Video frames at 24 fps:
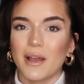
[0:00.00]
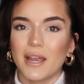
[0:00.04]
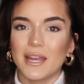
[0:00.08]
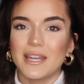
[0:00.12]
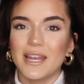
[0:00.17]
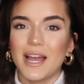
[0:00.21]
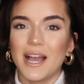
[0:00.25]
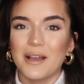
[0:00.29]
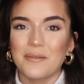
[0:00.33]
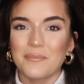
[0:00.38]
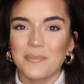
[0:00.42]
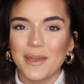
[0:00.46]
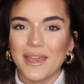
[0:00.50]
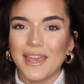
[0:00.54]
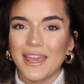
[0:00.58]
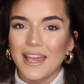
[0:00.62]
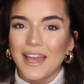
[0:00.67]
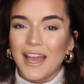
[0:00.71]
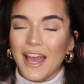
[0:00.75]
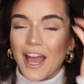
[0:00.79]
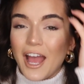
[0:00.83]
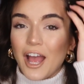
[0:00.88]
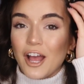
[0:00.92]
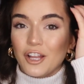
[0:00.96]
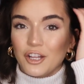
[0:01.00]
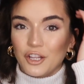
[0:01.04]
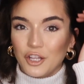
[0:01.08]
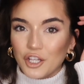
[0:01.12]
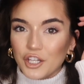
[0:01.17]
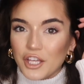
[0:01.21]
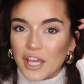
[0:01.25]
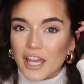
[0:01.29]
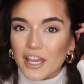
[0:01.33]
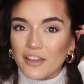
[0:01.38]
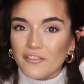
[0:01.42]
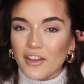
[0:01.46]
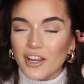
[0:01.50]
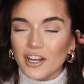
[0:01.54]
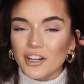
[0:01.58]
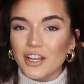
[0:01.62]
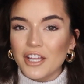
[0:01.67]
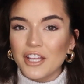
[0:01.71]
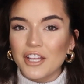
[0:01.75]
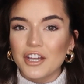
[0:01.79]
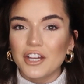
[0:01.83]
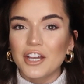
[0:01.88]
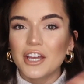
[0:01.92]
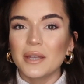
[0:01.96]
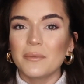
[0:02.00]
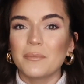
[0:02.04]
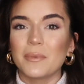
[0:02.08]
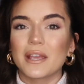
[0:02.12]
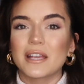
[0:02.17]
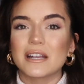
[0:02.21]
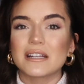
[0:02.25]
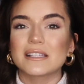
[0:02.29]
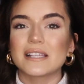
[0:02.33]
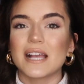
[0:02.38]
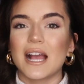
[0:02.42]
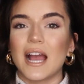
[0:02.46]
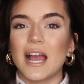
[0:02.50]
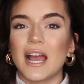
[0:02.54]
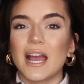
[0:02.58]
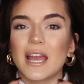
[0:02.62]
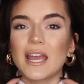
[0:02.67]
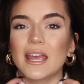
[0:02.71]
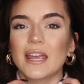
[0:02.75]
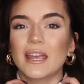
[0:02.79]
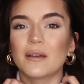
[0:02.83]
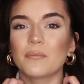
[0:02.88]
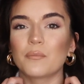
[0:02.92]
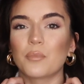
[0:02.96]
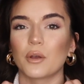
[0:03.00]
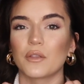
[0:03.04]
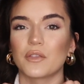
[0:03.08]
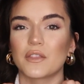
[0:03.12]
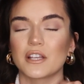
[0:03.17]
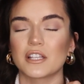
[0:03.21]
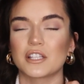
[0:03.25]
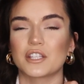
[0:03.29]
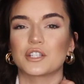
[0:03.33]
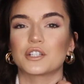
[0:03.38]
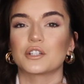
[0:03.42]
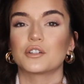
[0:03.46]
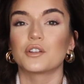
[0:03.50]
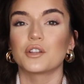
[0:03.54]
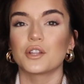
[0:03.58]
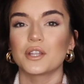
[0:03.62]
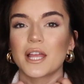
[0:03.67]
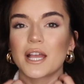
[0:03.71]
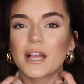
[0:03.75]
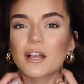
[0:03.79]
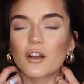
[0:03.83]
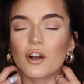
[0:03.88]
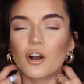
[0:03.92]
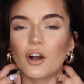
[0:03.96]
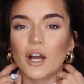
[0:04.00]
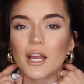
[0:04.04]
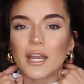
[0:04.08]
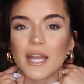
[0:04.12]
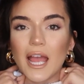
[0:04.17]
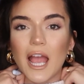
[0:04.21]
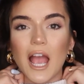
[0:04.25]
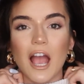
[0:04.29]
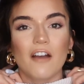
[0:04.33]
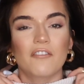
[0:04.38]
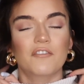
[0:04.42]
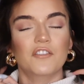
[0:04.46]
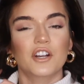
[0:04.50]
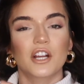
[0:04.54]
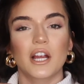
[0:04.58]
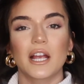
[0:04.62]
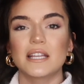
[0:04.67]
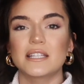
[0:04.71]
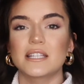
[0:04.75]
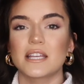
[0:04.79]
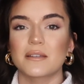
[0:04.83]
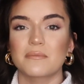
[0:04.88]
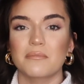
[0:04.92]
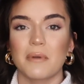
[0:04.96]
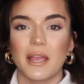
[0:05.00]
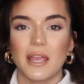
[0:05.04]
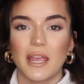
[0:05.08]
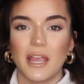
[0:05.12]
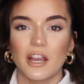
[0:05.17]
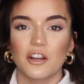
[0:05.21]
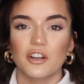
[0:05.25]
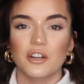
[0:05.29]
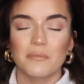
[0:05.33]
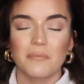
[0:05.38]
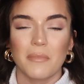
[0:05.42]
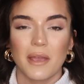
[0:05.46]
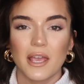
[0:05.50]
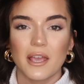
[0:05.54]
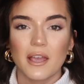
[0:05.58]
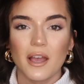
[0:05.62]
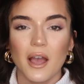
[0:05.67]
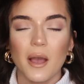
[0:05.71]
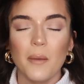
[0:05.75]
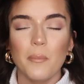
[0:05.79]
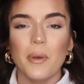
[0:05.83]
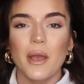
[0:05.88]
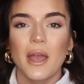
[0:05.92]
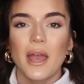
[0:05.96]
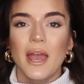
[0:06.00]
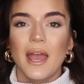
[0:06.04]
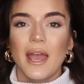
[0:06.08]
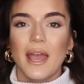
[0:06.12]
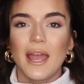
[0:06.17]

might not be looking very good because I put this turtleneck on after I did my hair and makeup,